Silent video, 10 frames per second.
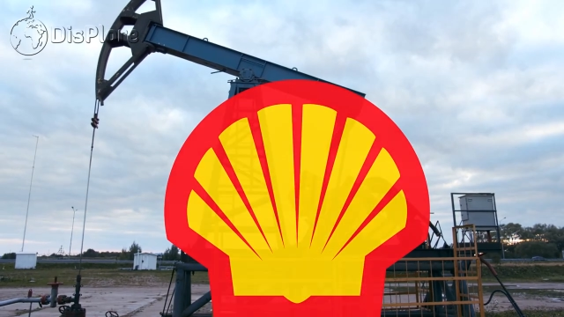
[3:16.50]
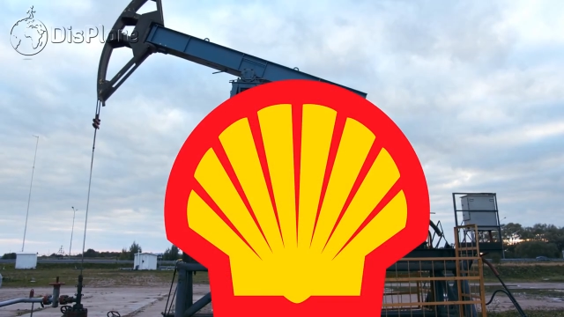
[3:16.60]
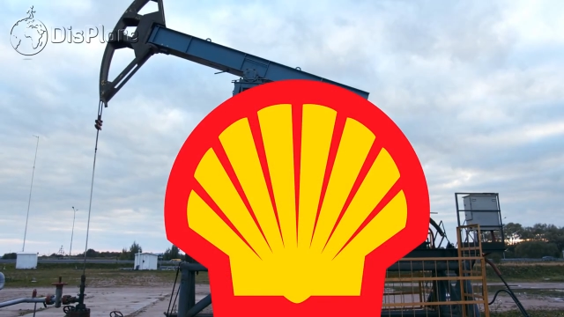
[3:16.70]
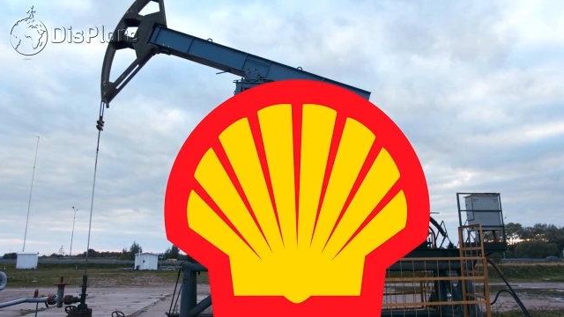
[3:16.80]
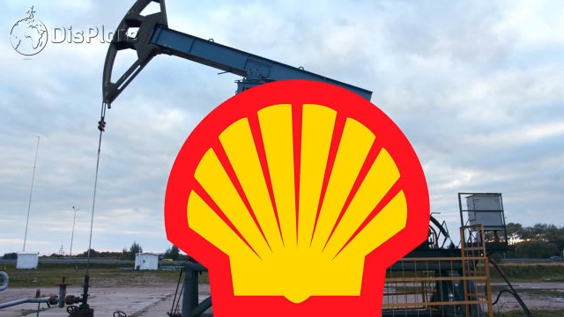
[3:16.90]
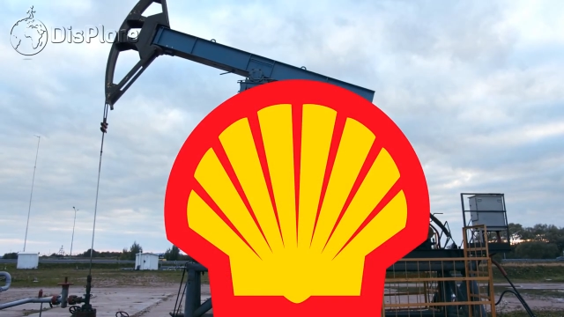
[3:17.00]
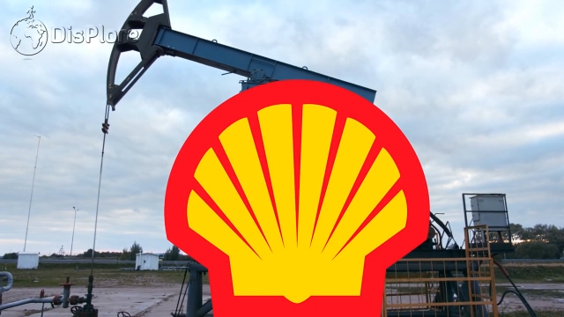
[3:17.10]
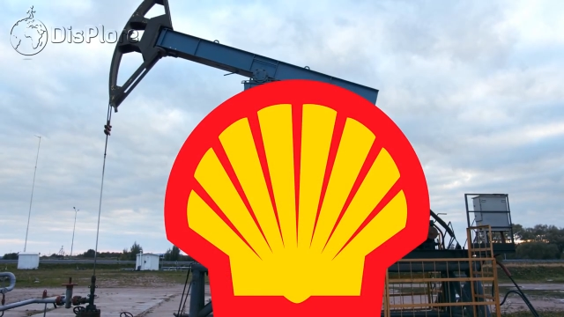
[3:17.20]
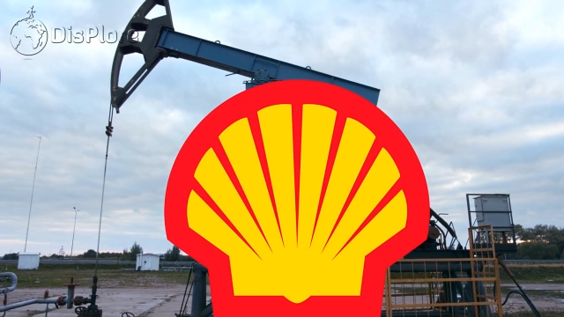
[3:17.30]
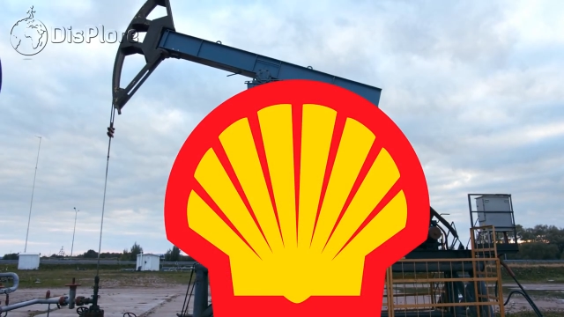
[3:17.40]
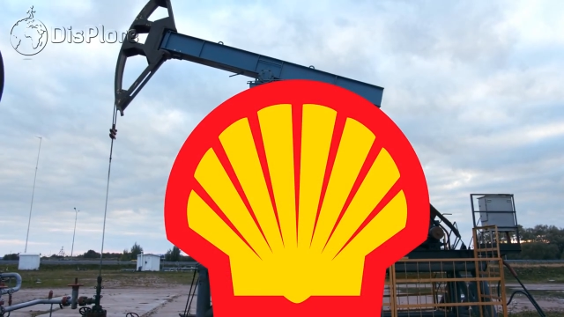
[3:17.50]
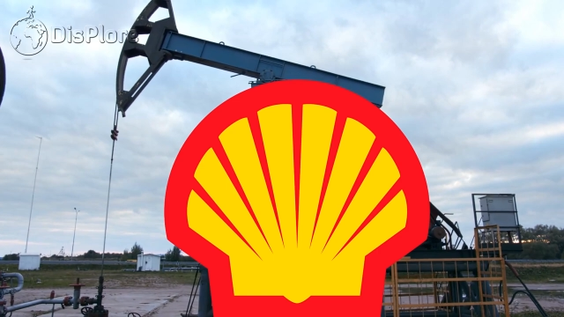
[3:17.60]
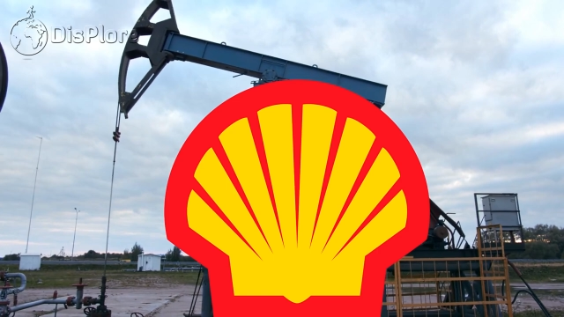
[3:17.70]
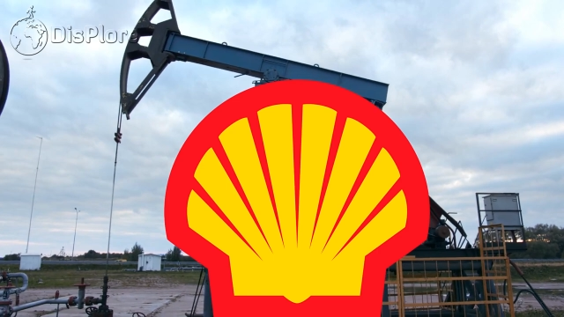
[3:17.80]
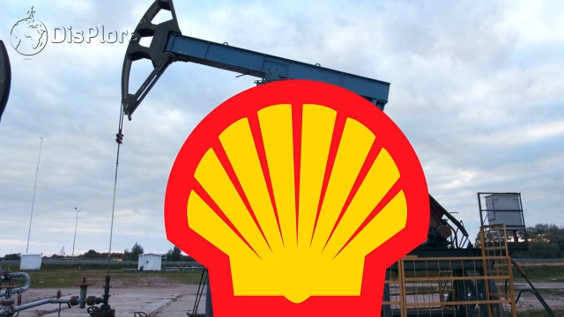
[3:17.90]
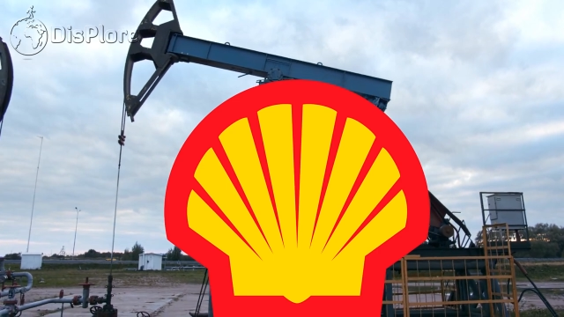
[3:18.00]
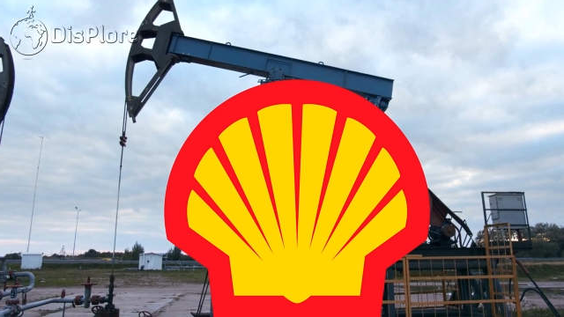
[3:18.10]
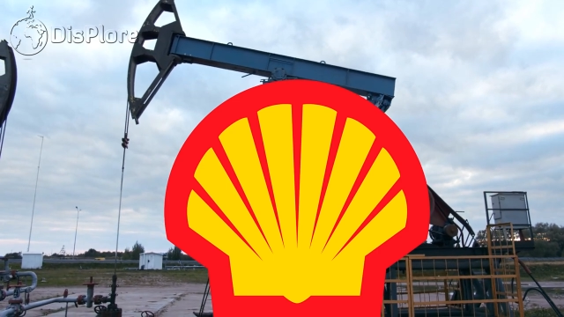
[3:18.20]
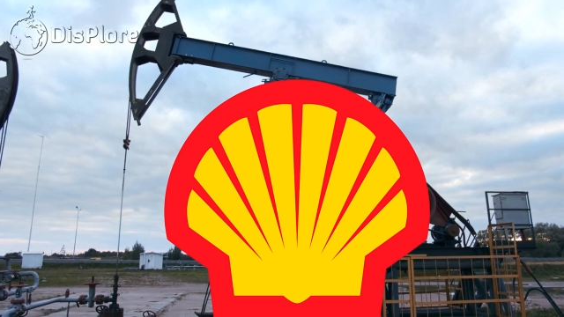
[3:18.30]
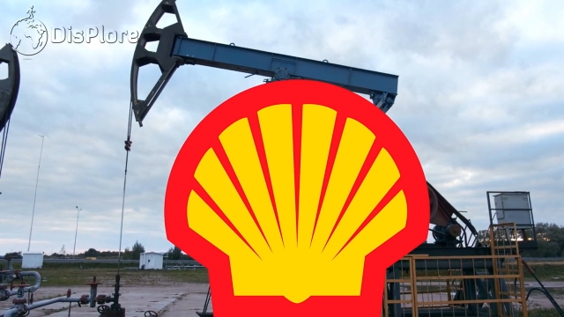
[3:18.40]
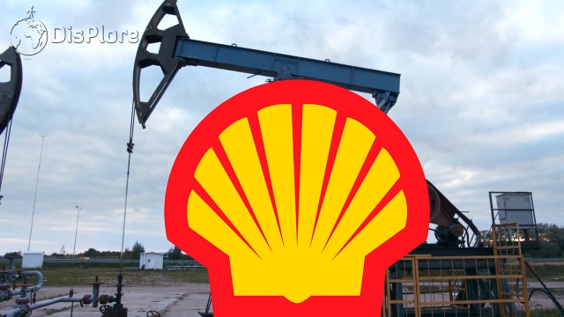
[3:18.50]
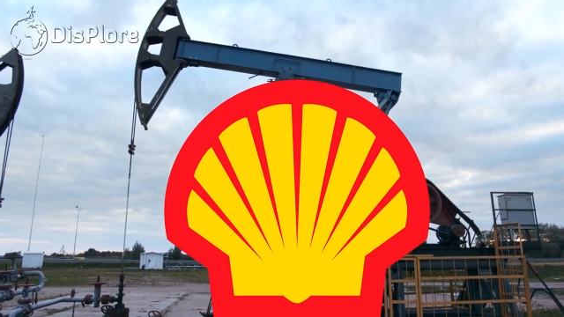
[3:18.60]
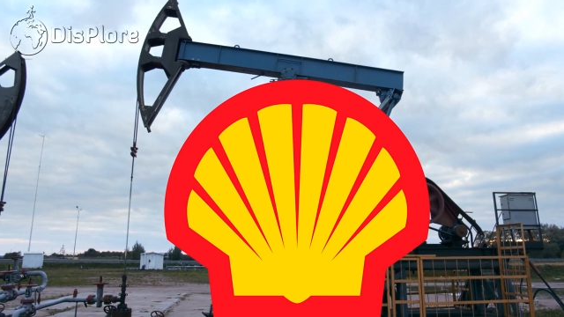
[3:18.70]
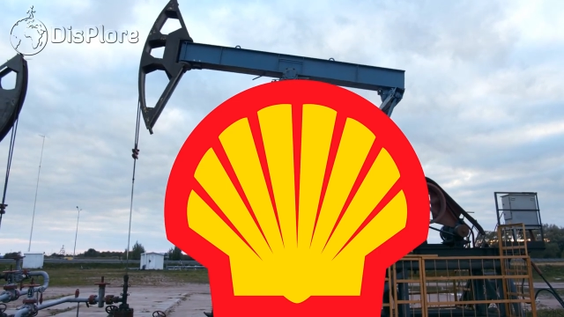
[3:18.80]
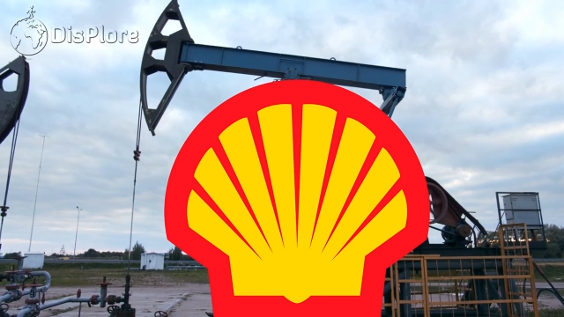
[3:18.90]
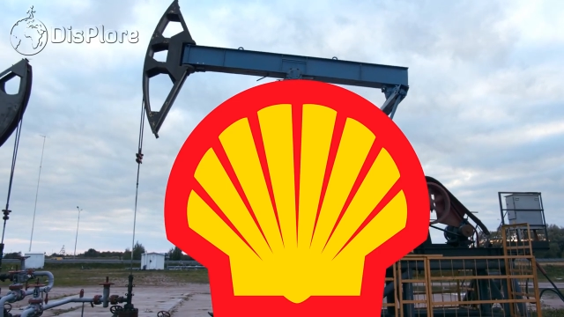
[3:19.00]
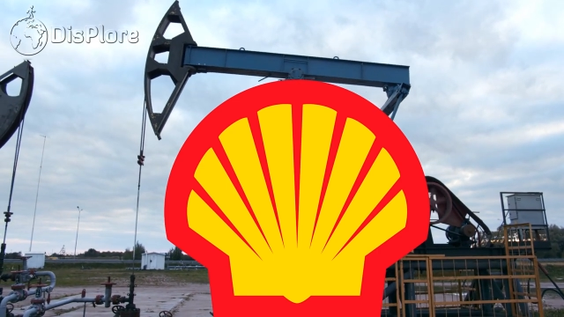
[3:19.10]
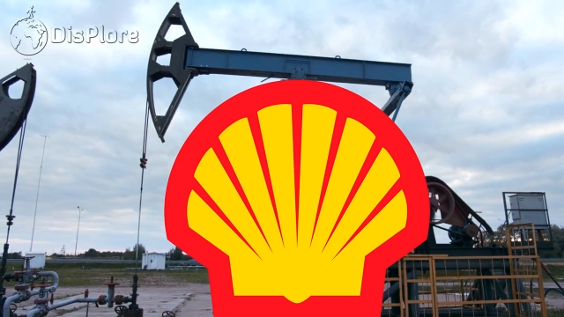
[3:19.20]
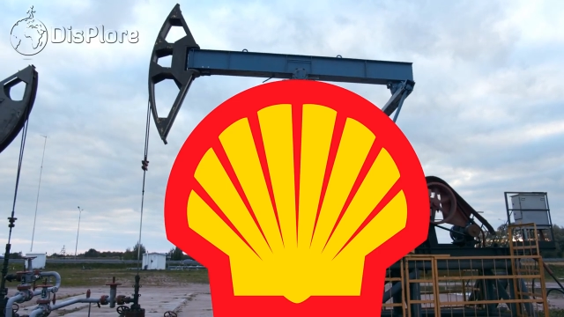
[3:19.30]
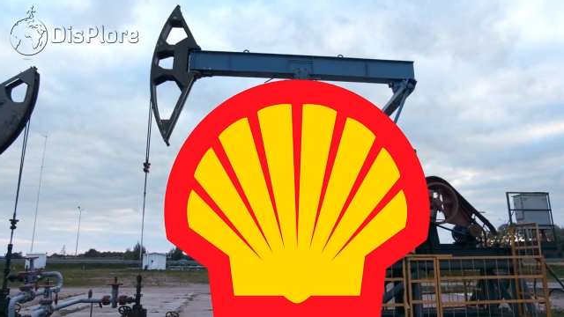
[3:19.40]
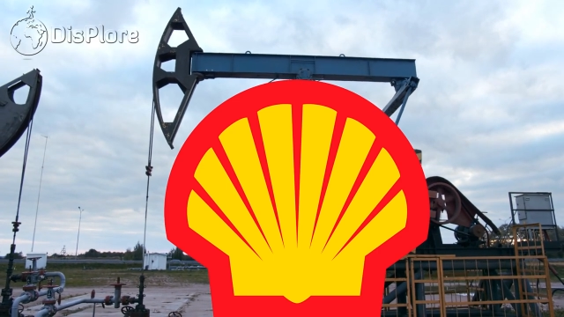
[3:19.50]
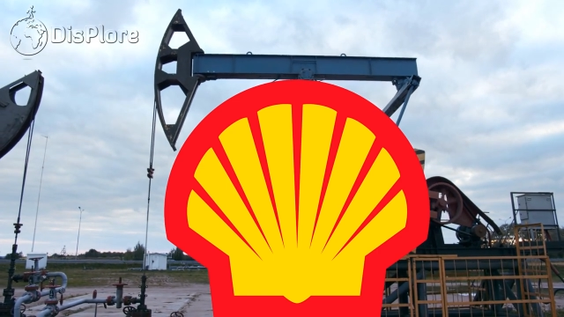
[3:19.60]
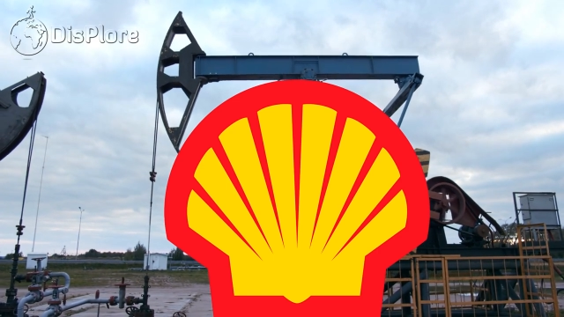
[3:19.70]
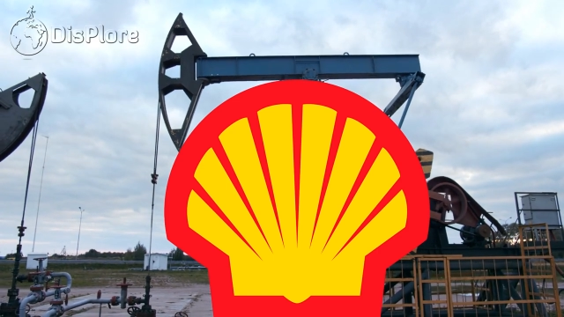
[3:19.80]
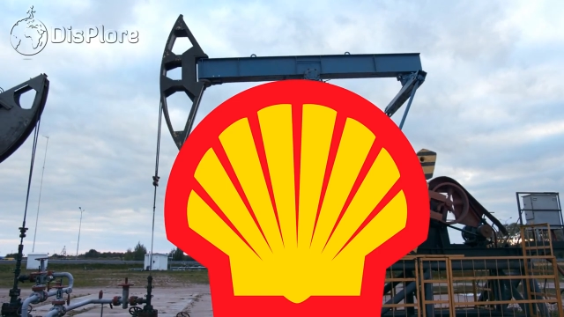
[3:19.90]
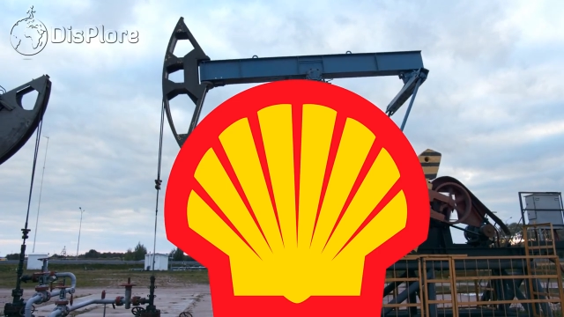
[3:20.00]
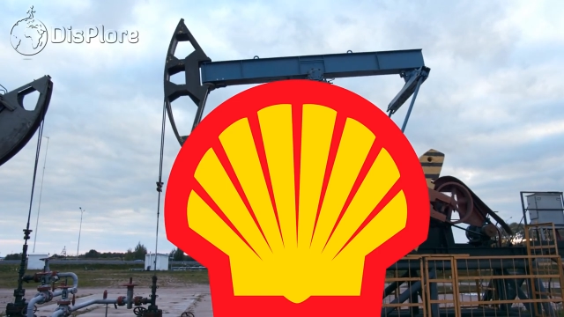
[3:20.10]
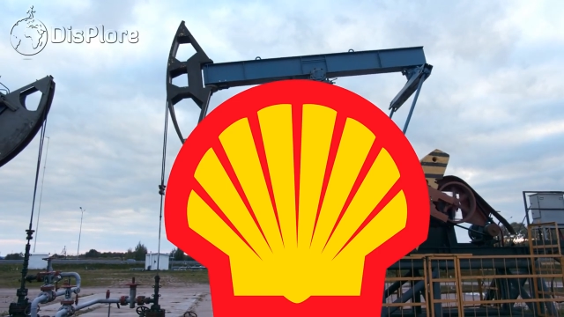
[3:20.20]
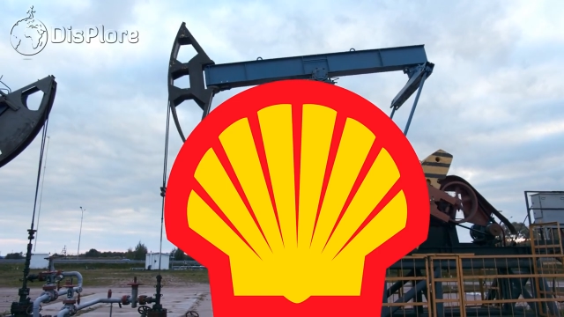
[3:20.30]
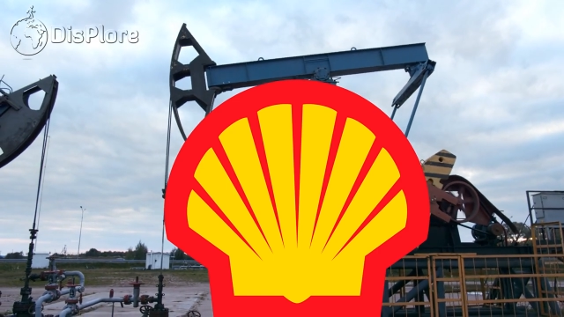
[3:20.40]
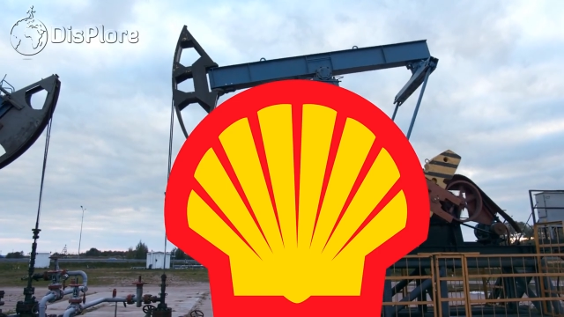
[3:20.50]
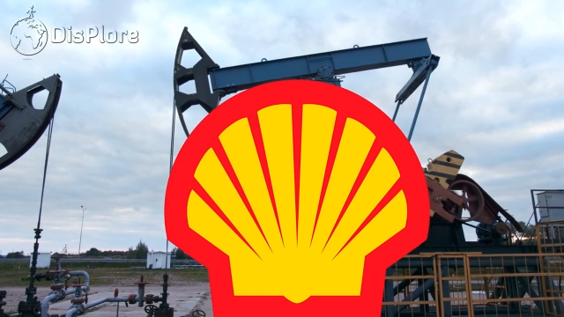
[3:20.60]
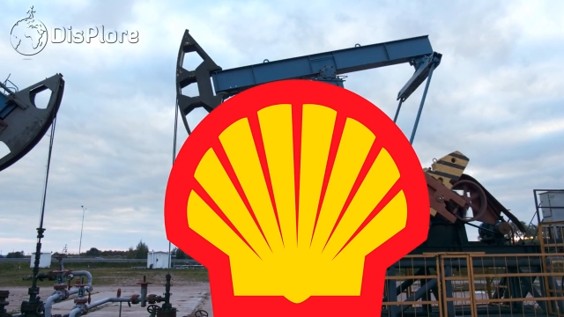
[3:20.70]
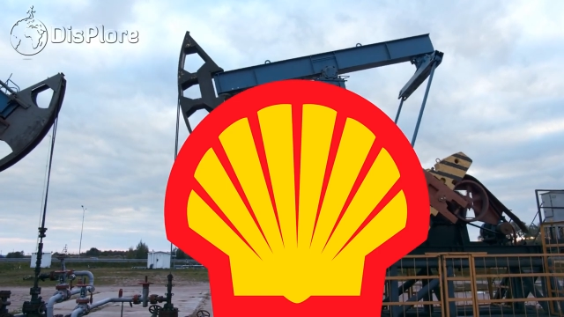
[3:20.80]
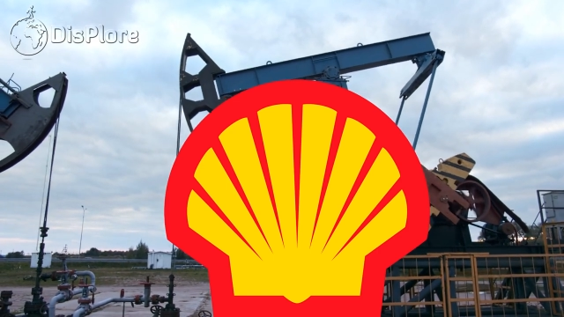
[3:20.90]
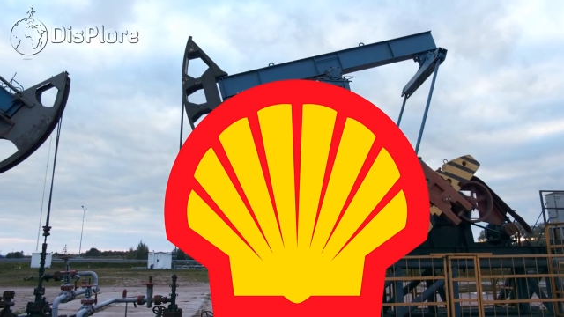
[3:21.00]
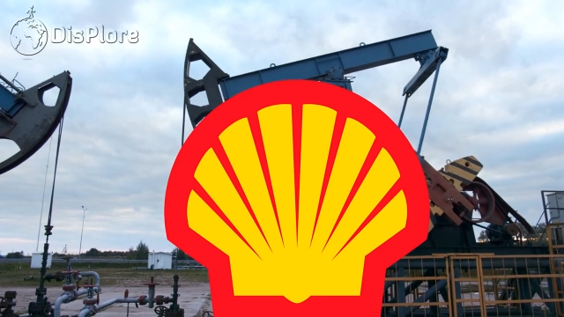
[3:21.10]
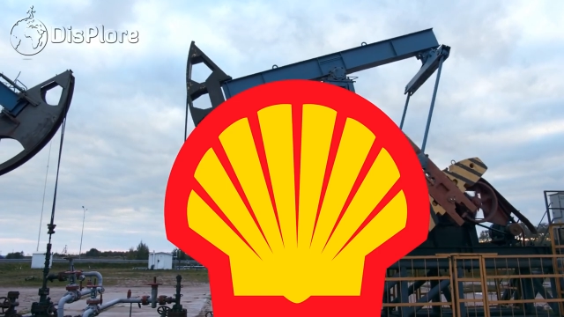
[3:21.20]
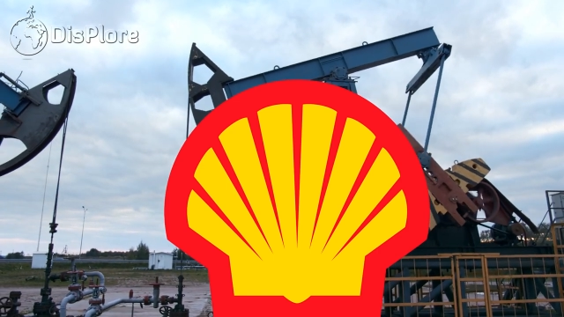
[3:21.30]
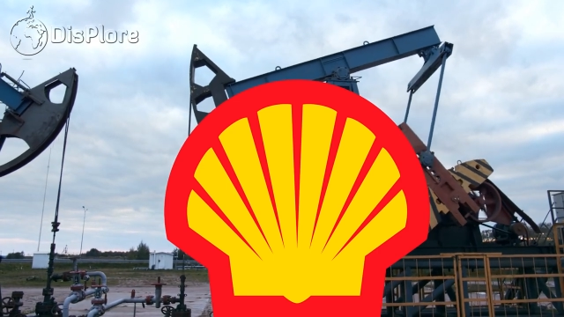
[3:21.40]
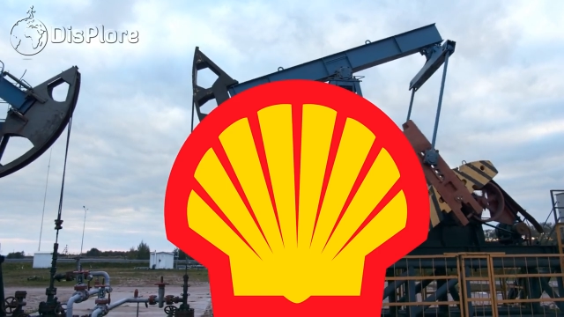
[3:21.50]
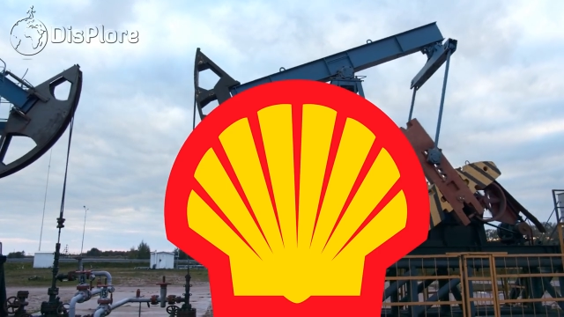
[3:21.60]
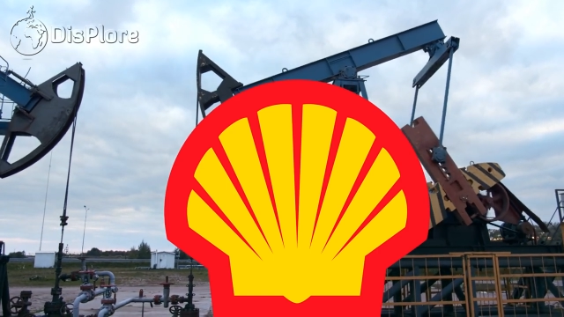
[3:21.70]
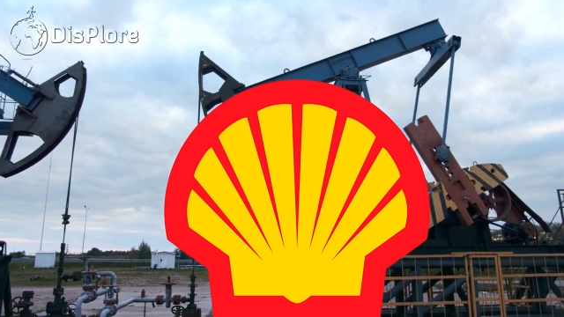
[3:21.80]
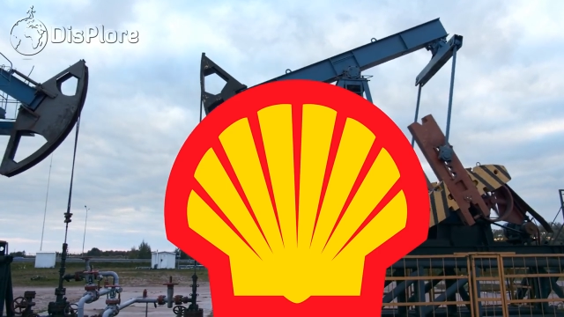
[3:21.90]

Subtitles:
(no speaker visible)